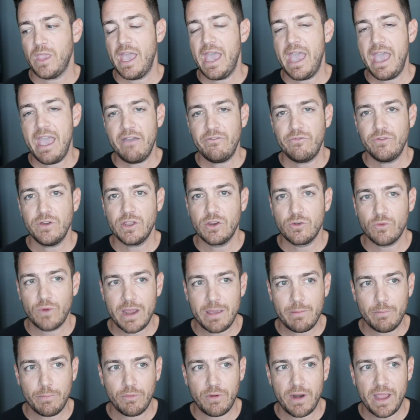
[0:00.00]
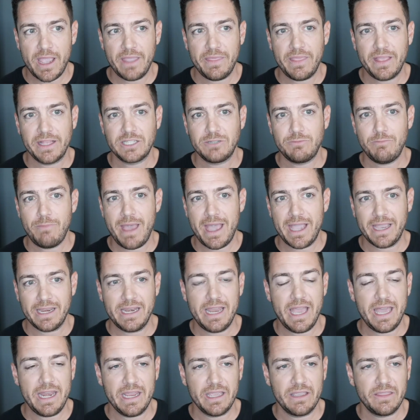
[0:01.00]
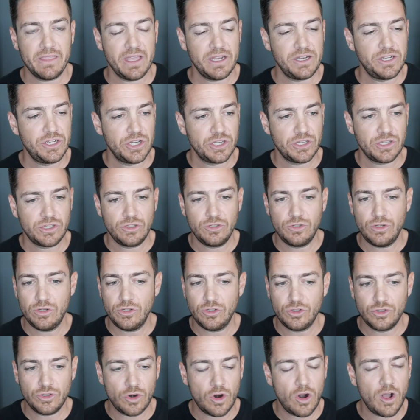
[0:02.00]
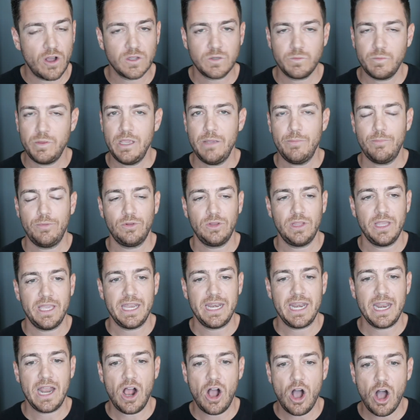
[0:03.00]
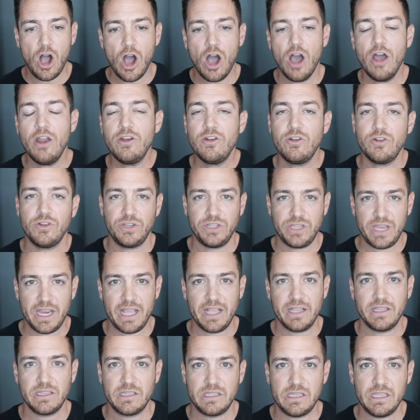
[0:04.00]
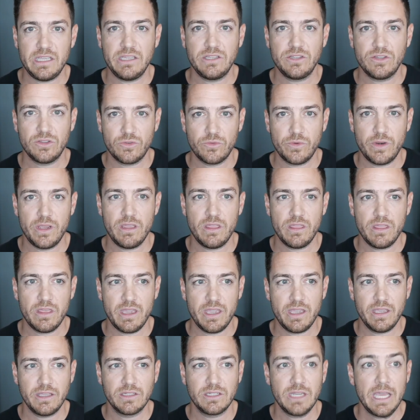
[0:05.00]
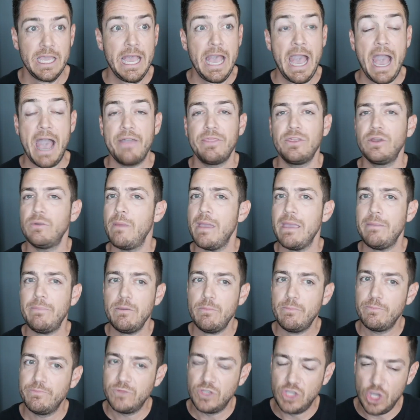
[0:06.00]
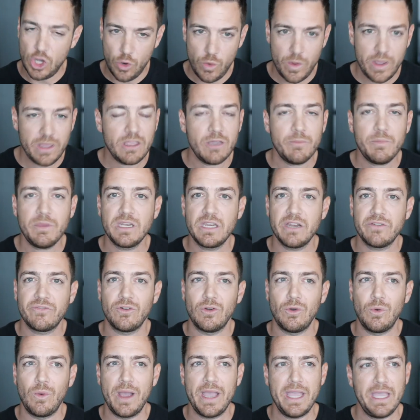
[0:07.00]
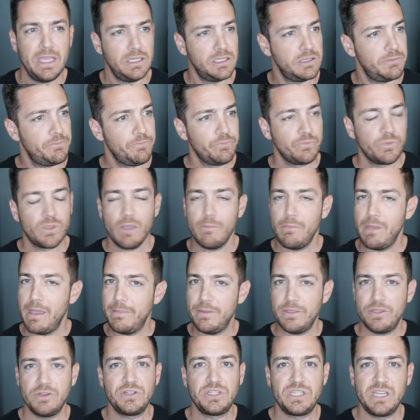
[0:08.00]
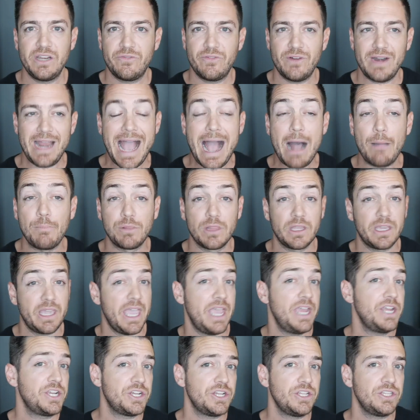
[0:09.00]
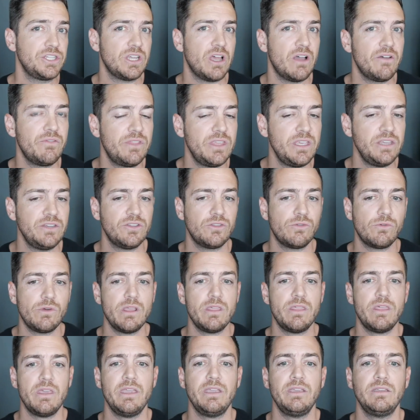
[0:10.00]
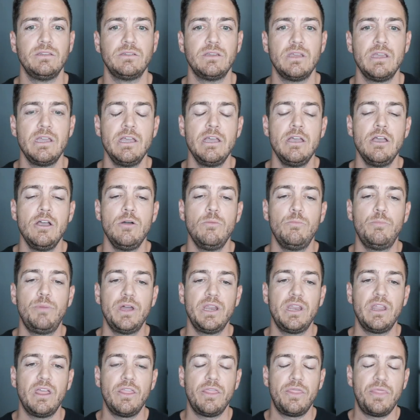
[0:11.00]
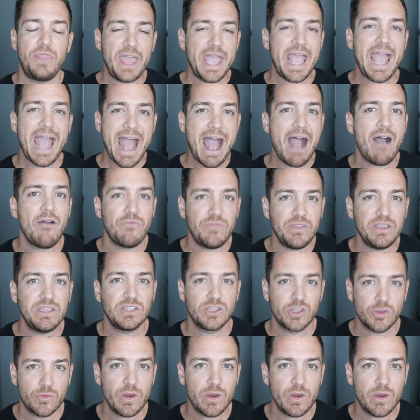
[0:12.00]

Every great brand that's magnetic, that just draws people in, understands these three things. And they may be doing them in different ways. Maybe there's different applications of these three things, but they have these